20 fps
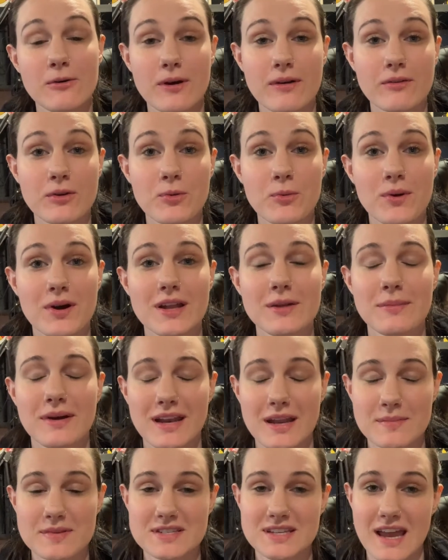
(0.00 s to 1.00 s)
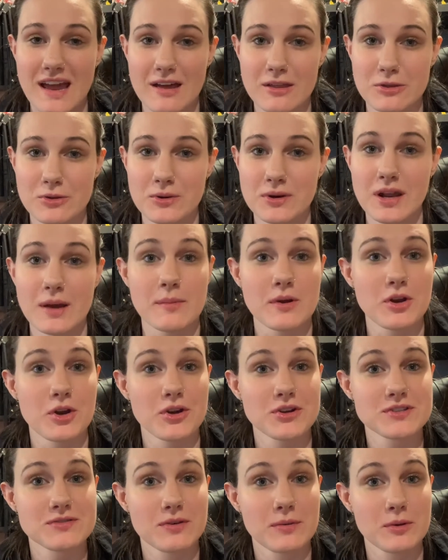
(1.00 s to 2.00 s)
everyone. My name is Catherine. I'm a
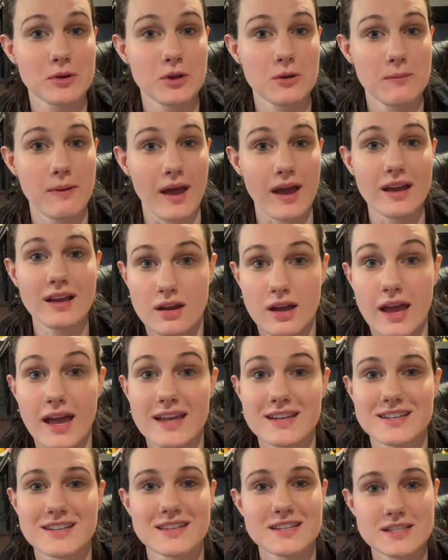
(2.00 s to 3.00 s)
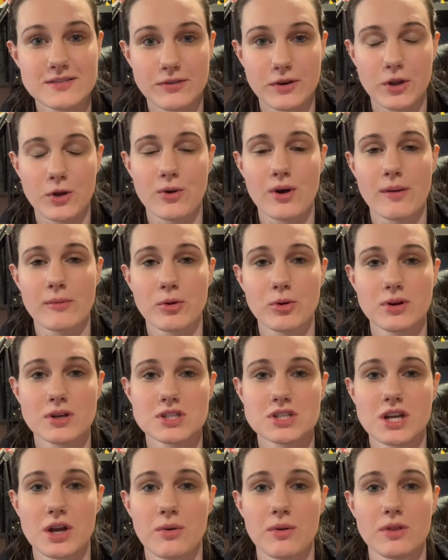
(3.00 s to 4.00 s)
nurse from Quebec. And in this video, I'm going to
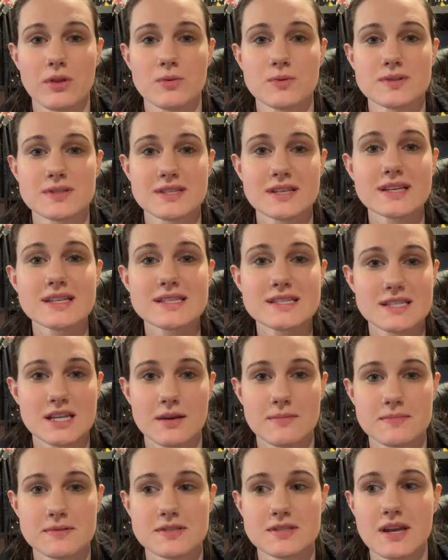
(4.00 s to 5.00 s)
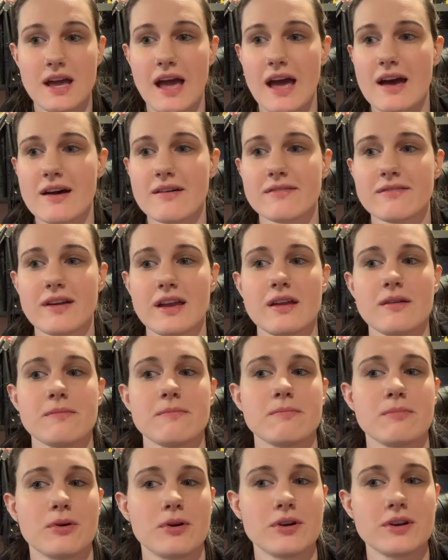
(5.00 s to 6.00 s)
share with you 6 tips to have a
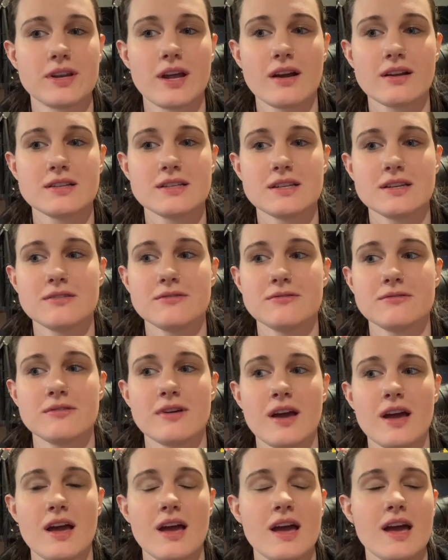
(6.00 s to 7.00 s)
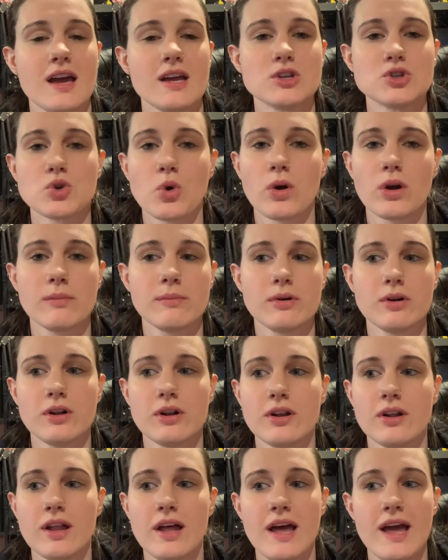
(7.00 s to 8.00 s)
productive,
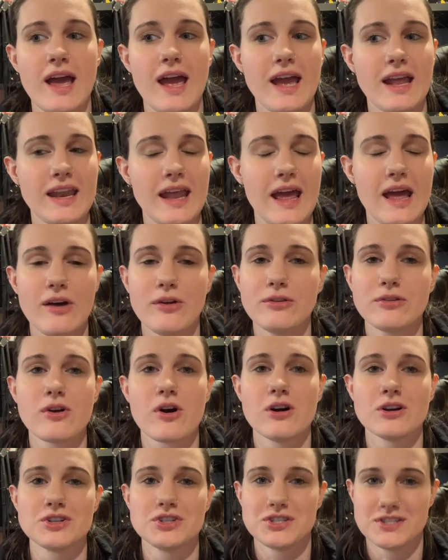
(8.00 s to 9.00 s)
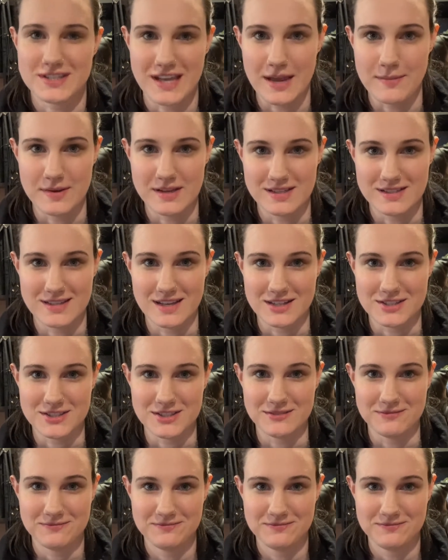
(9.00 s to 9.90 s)
enjoyable, and health-conscious gaming session.